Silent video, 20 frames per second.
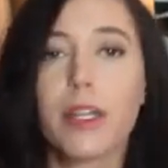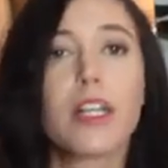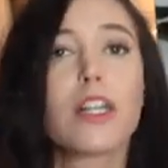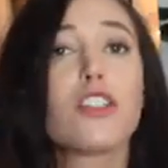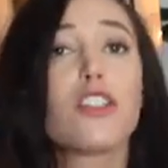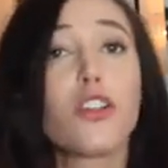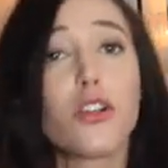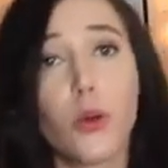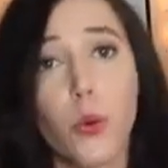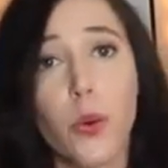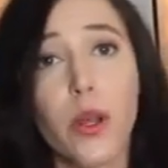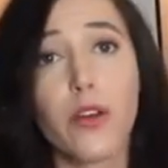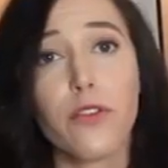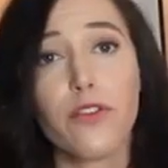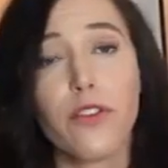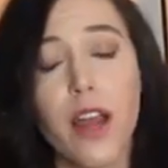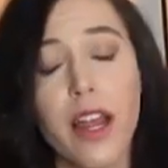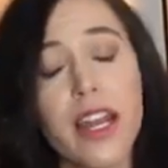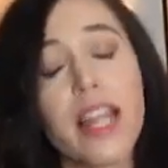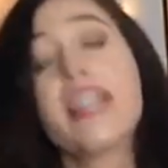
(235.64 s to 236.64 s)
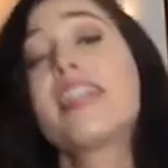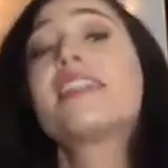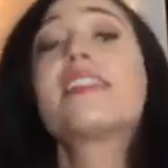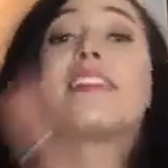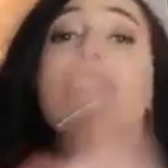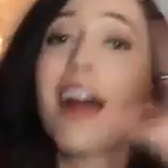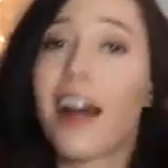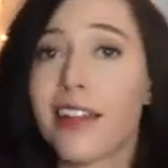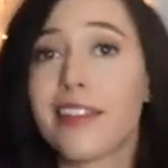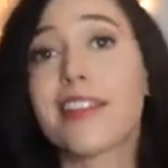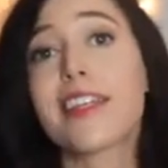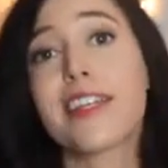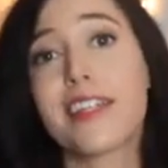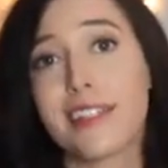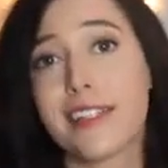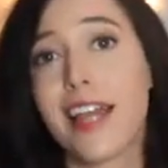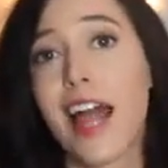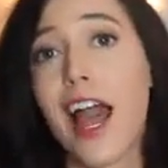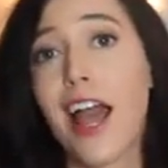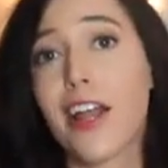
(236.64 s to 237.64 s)
because your queer friend is not the
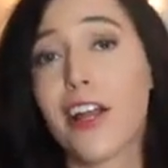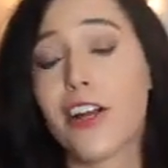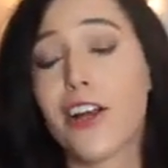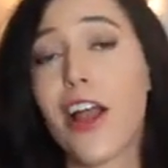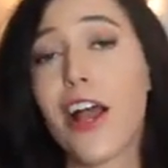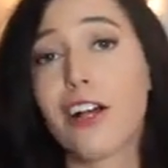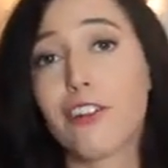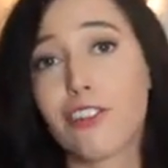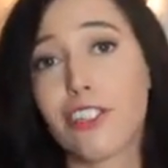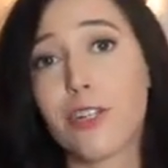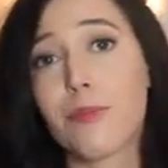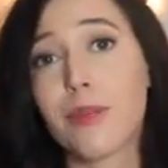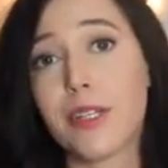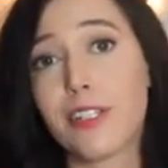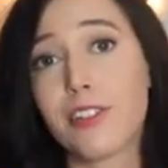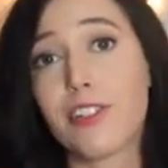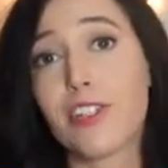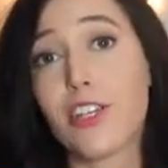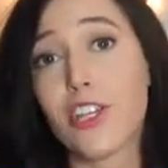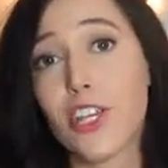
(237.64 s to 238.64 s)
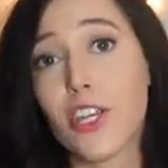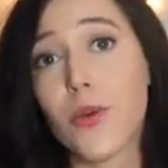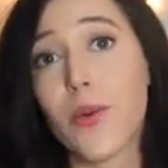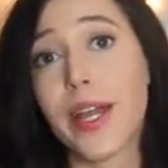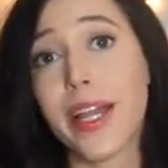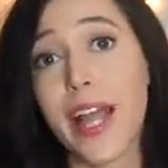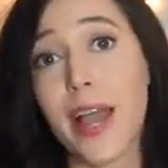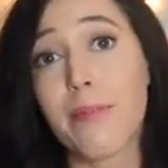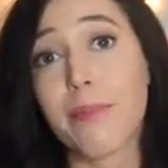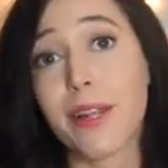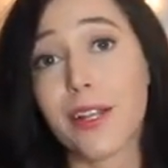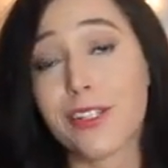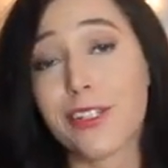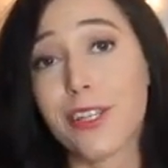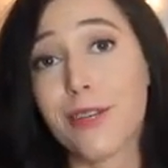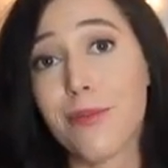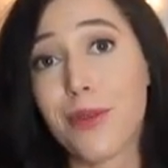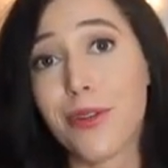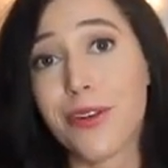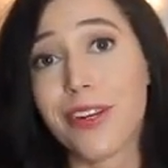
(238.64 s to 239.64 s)
entire
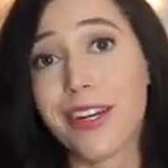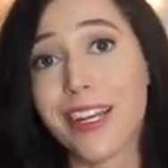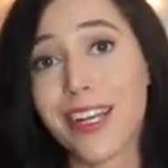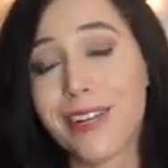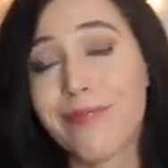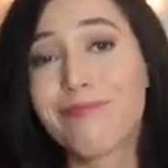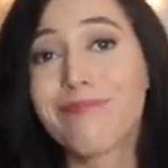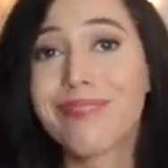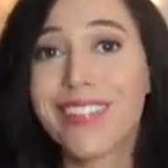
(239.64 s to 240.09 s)
LGBTQAI+ community,